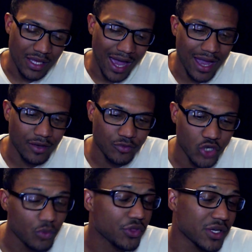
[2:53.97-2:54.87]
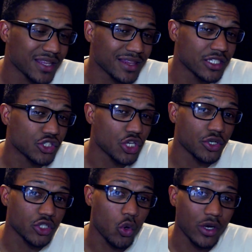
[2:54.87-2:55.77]
I don't think that this
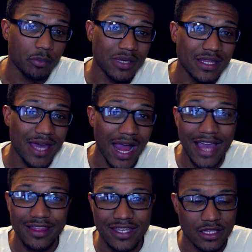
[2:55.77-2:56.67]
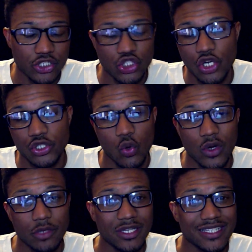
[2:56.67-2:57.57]
year is going to be that. I think this year is
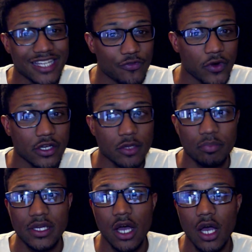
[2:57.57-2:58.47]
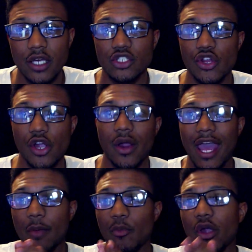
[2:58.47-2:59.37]
going to be different because they're
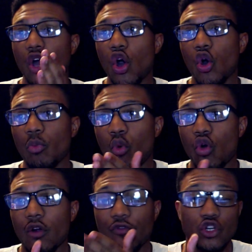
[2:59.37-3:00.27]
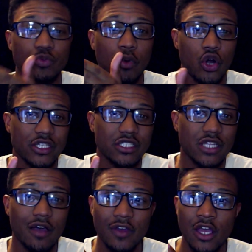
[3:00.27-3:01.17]
hammering home more first-party
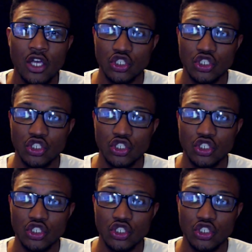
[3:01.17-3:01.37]
stuff.